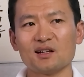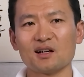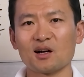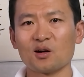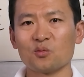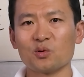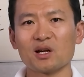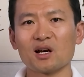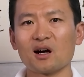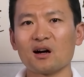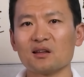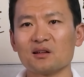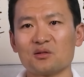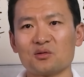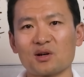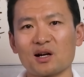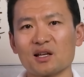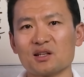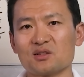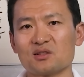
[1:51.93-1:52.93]
Uh, we're on the
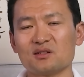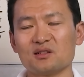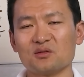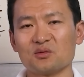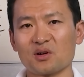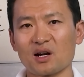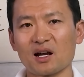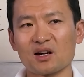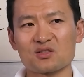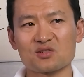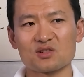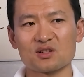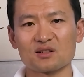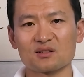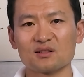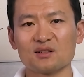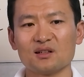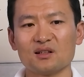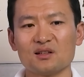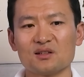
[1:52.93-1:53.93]
right direction.
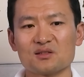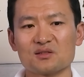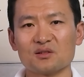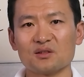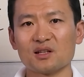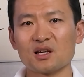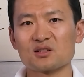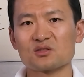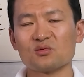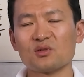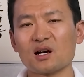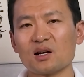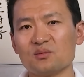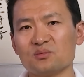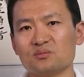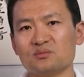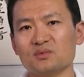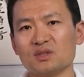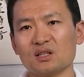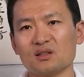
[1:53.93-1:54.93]
So that's why,
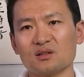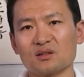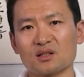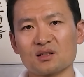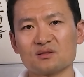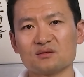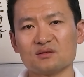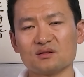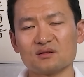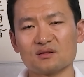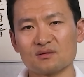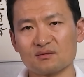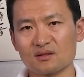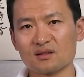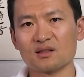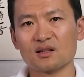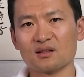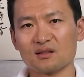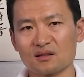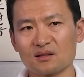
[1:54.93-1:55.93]
you know,
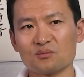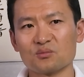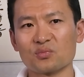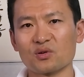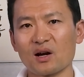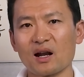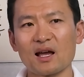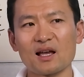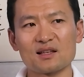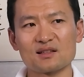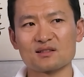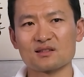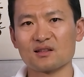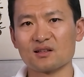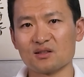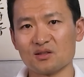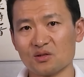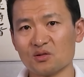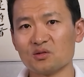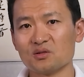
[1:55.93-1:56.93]
the, the brands, the,
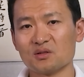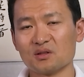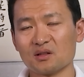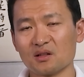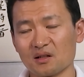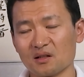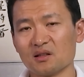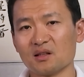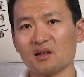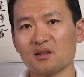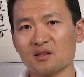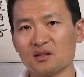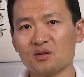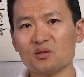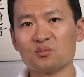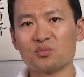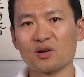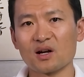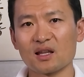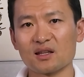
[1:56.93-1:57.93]
you, the, the
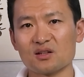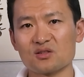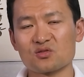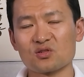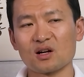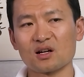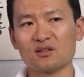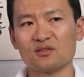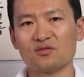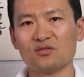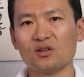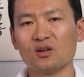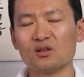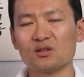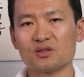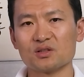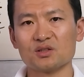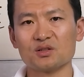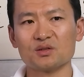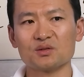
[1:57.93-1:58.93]
new brand, they try to
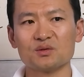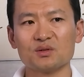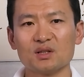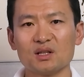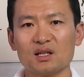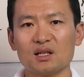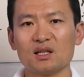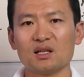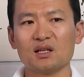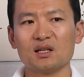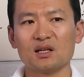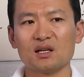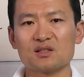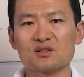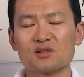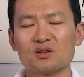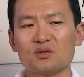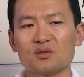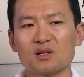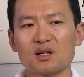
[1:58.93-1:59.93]
follow you
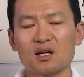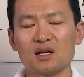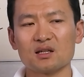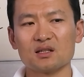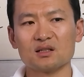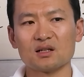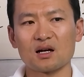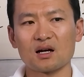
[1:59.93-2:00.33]
it's okay.